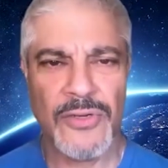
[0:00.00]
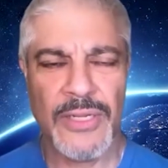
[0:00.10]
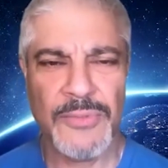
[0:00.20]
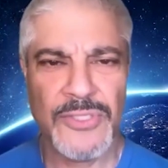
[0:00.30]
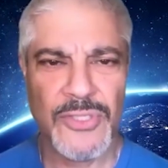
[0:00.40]

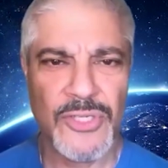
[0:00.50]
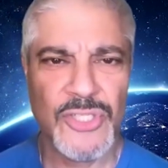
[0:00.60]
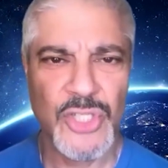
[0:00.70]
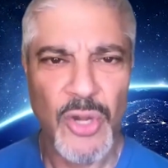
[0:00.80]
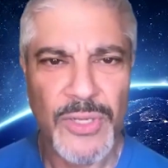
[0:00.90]
Lipton's going to
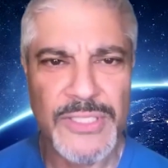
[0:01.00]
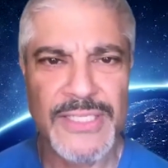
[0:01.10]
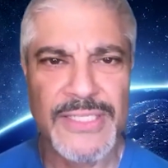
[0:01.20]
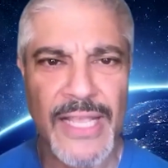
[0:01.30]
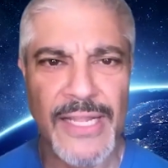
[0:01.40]
show us
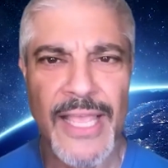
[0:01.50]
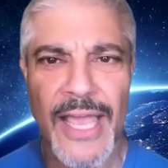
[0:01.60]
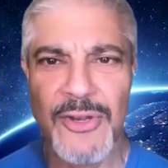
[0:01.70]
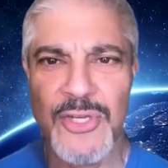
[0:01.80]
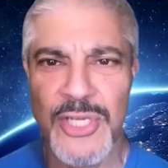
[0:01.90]
exactly
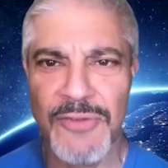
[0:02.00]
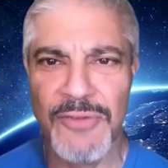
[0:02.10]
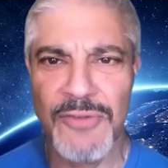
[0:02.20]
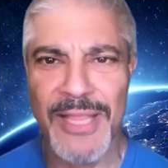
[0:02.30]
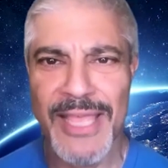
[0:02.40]
how to
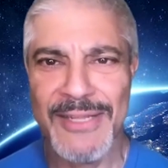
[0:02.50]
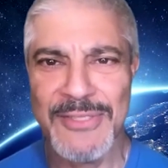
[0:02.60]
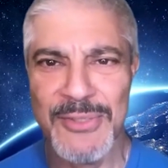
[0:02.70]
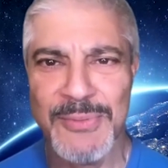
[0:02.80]
shift the planet.